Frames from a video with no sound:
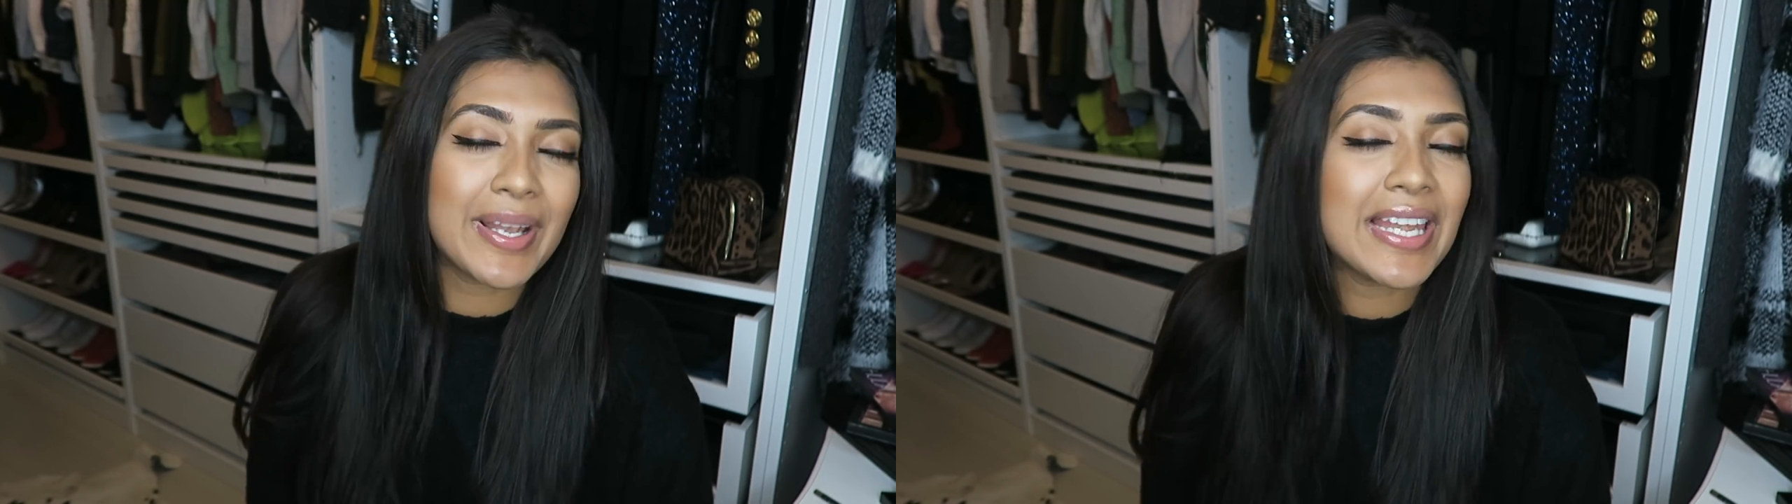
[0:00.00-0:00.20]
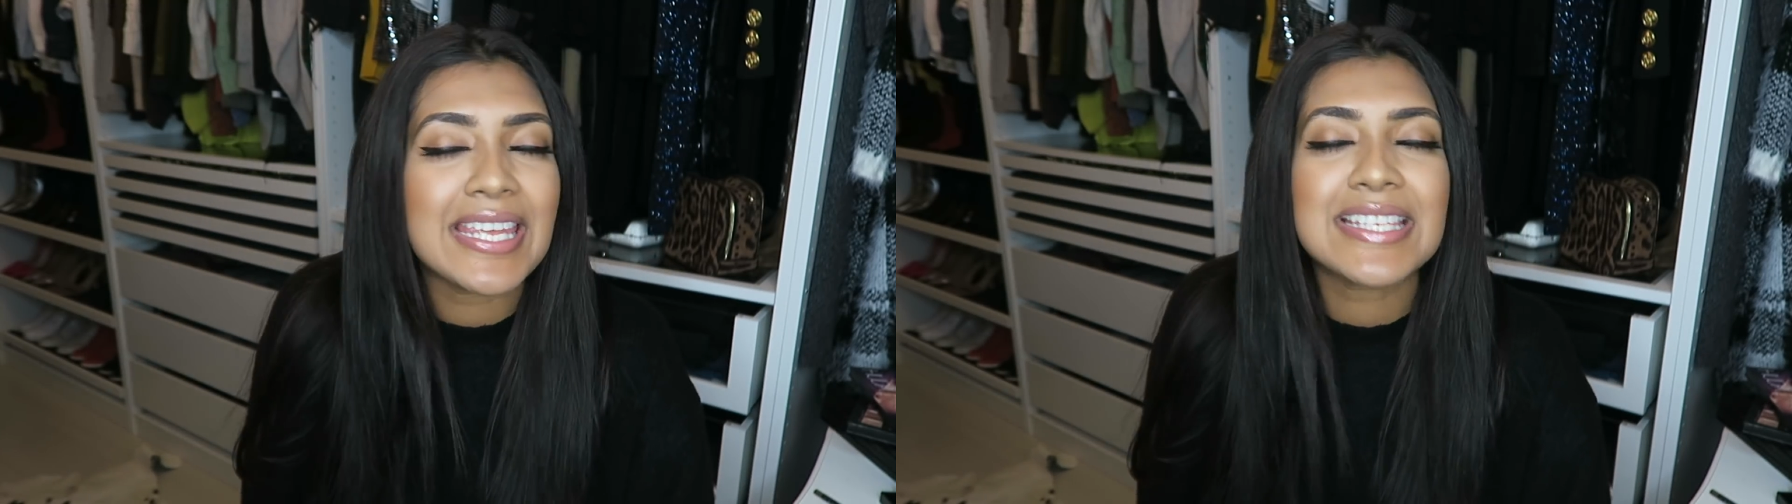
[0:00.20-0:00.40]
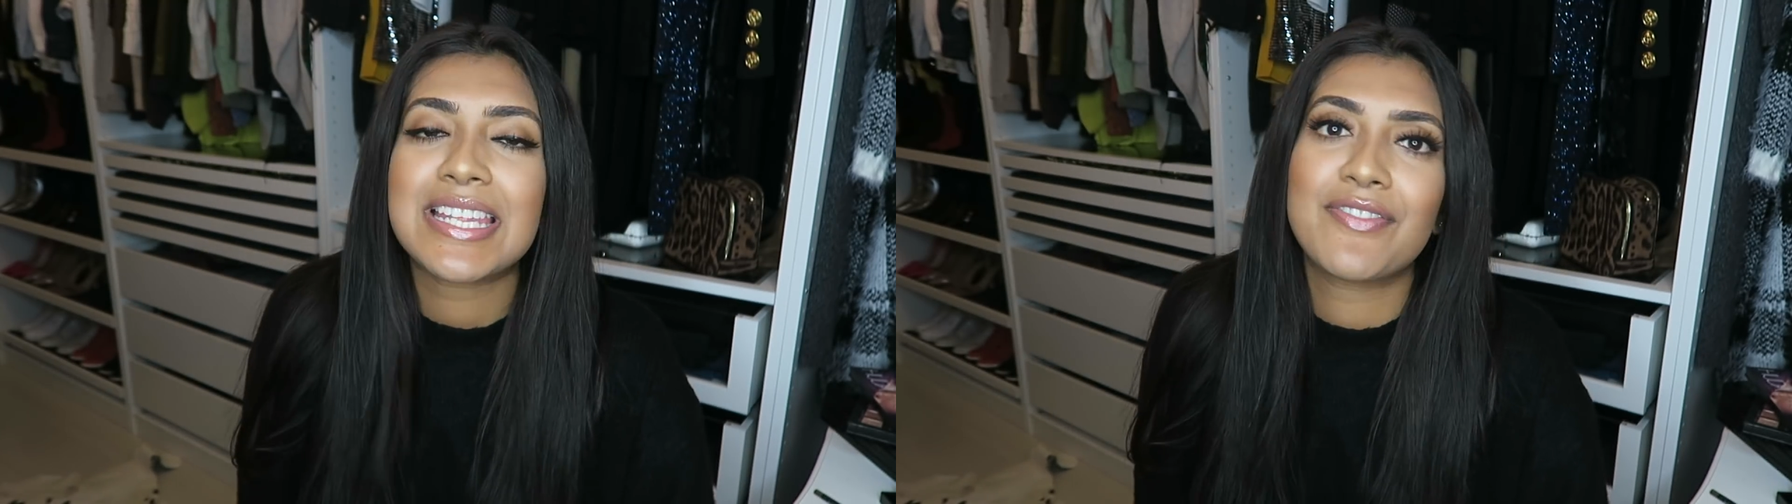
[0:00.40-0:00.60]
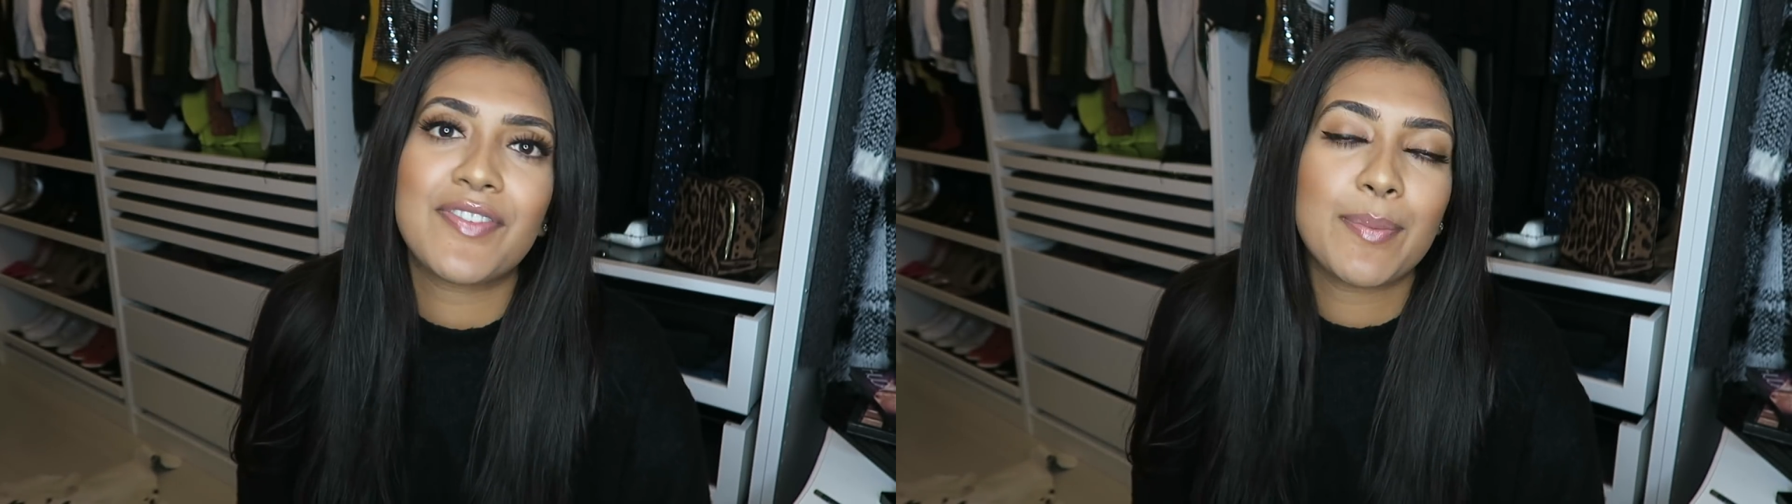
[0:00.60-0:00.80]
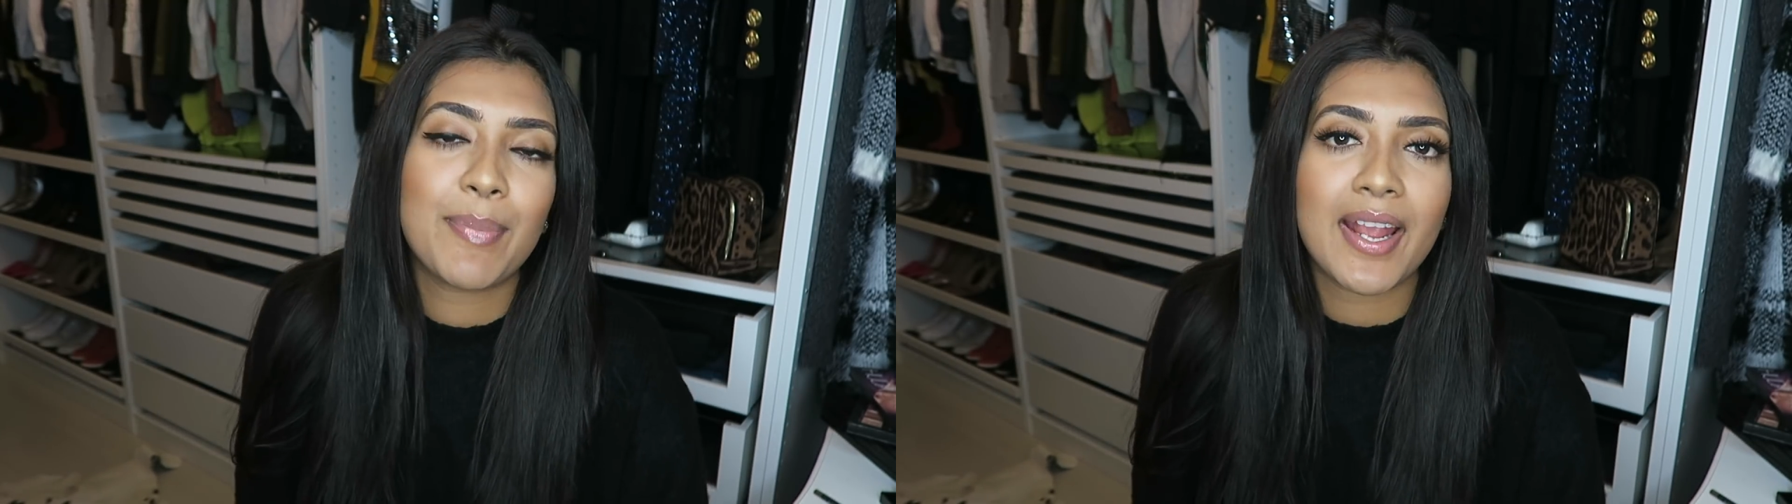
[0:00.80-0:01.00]
Please leave
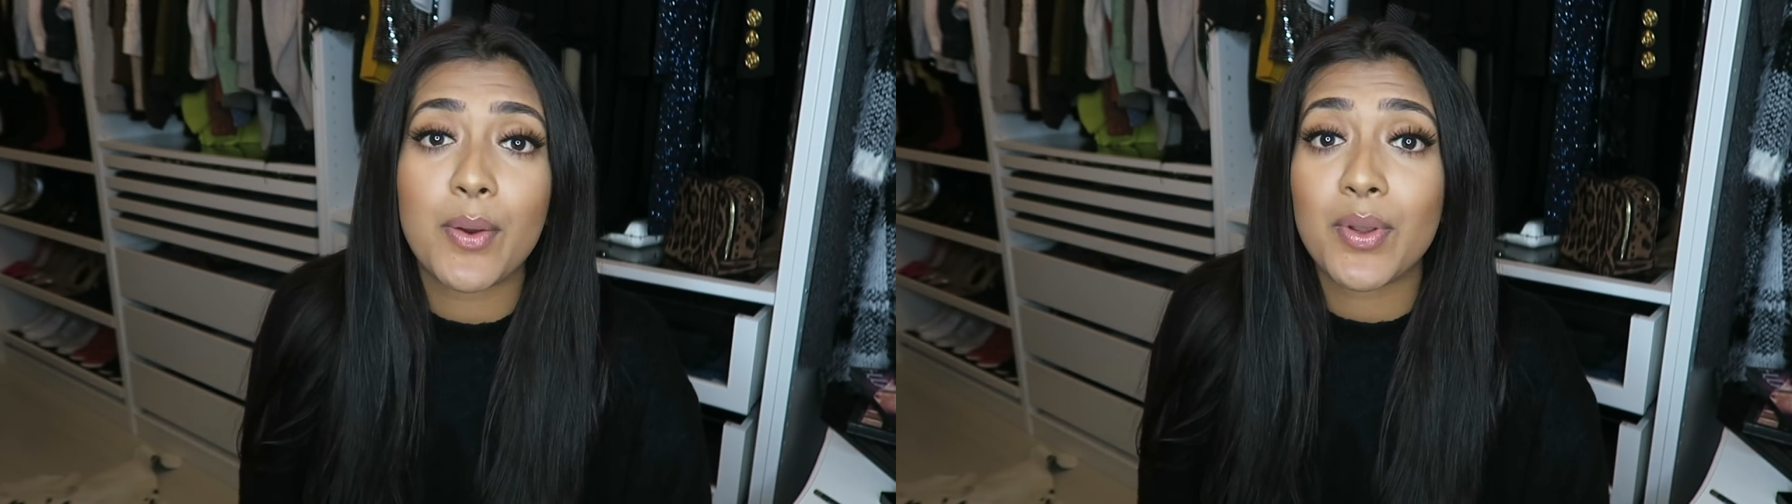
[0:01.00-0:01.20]
feedback.